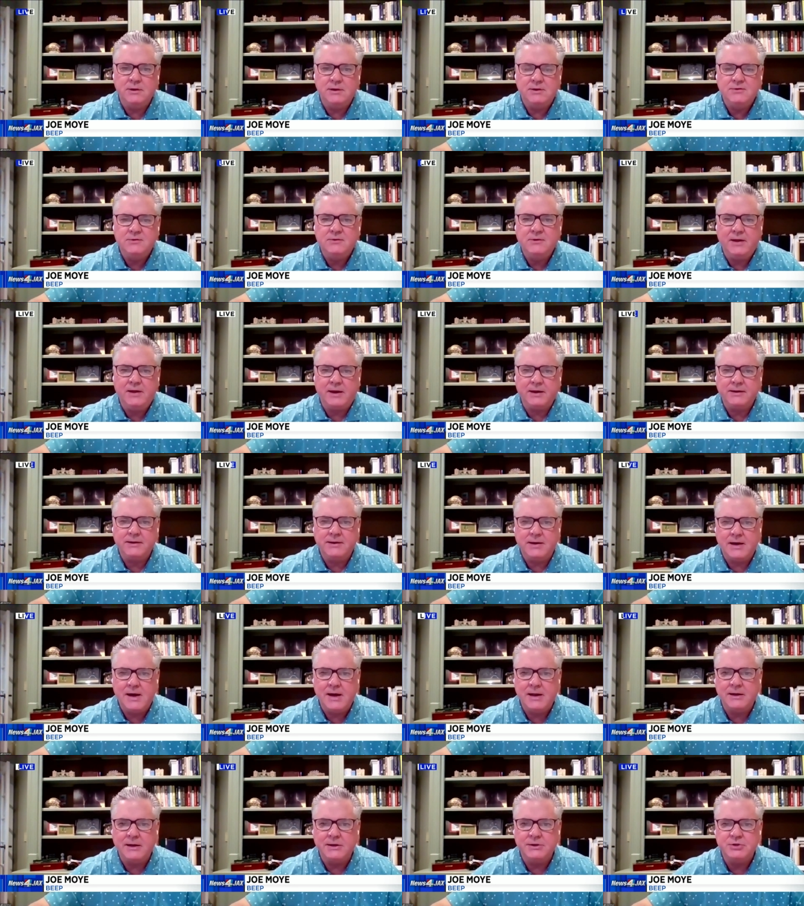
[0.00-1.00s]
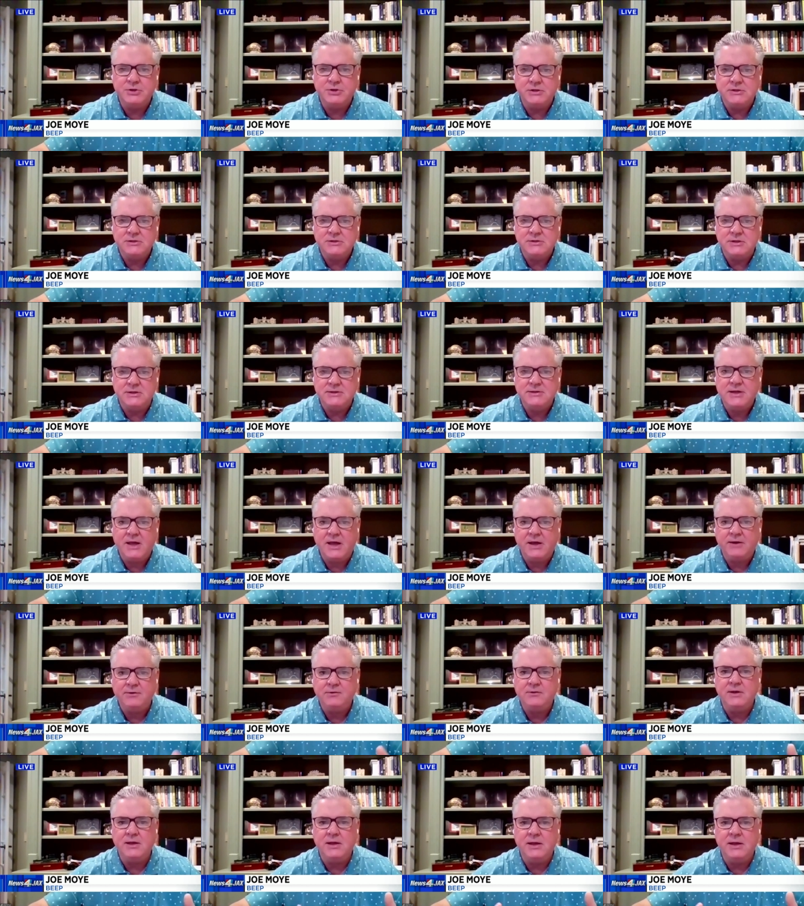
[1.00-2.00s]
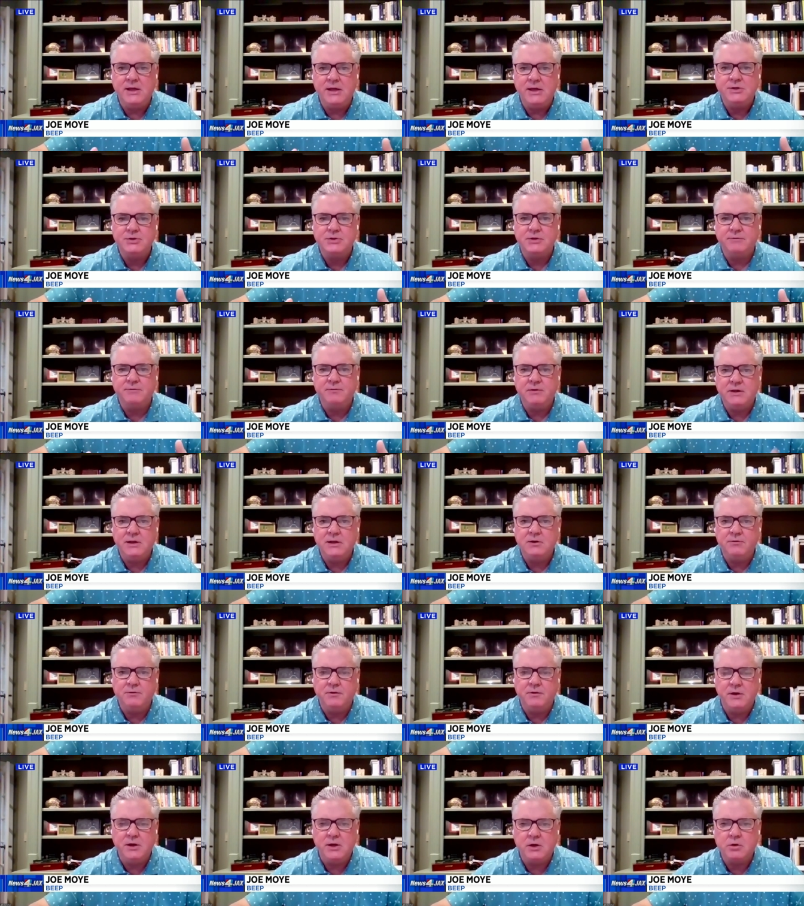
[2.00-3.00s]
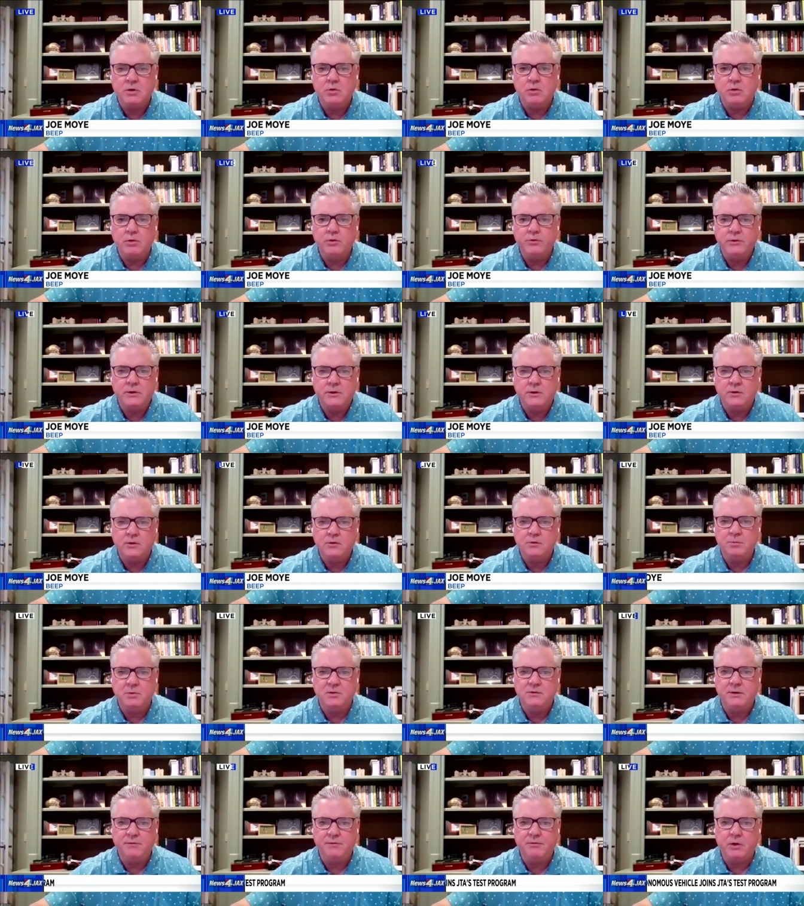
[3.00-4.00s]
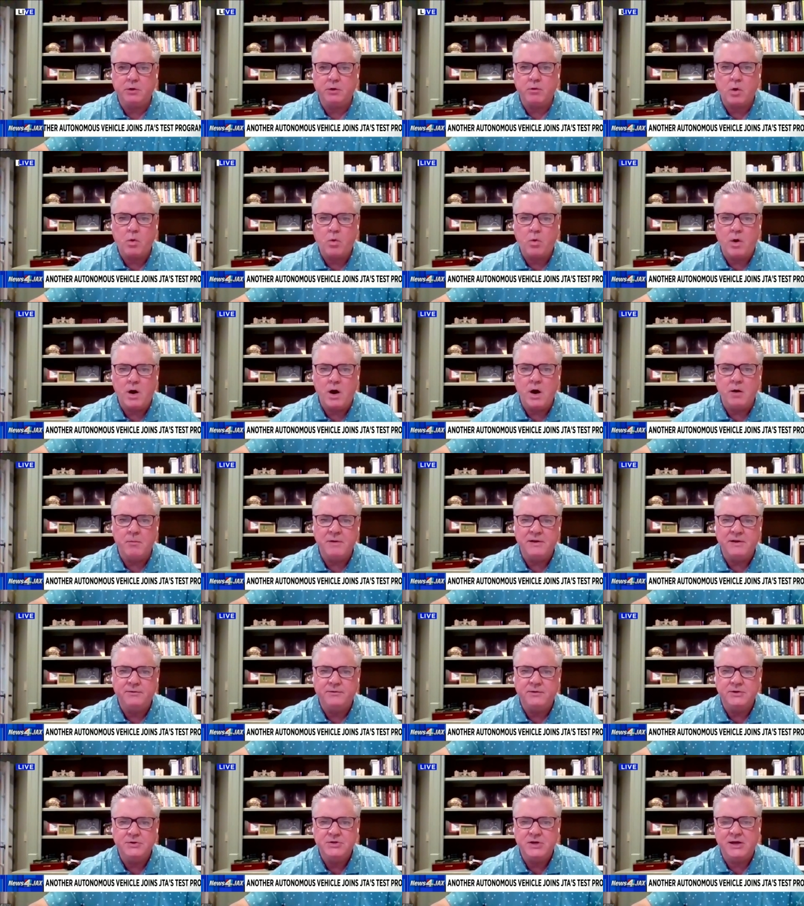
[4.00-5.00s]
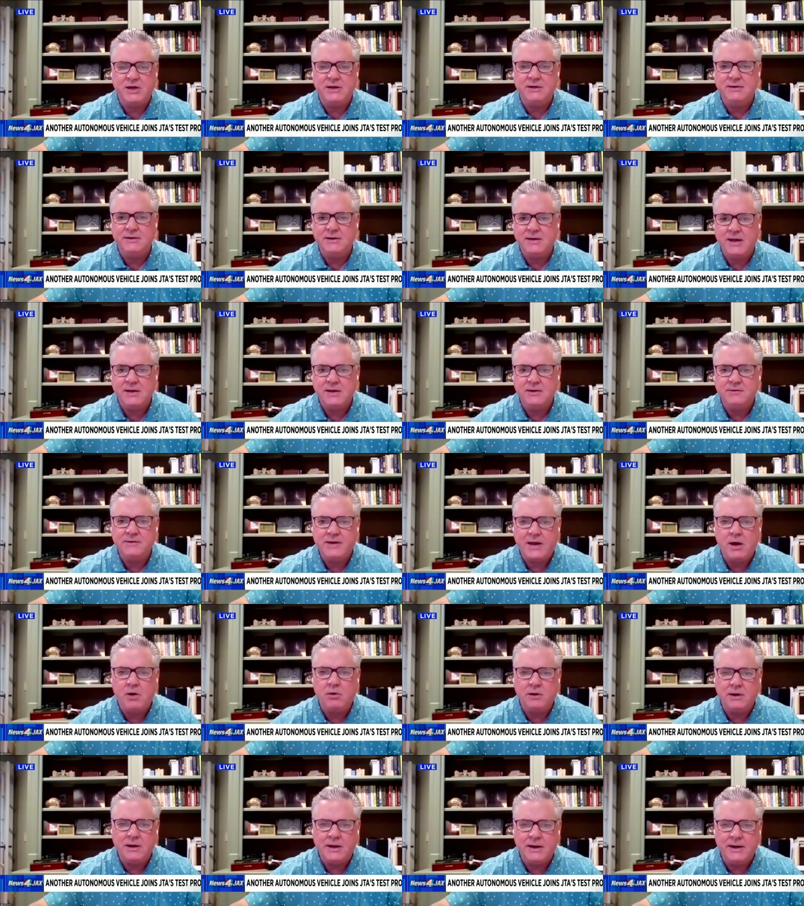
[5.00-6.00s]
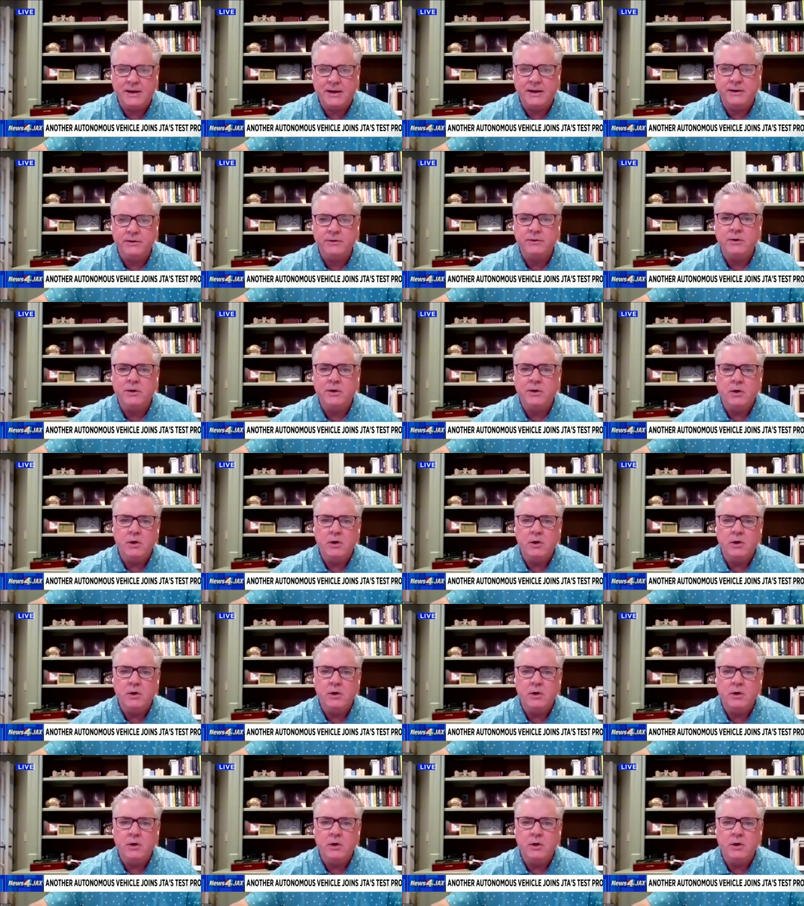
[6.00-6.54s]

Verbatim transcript: these technologies and testing each of these vehicles and the specific requirements that JTA has outlined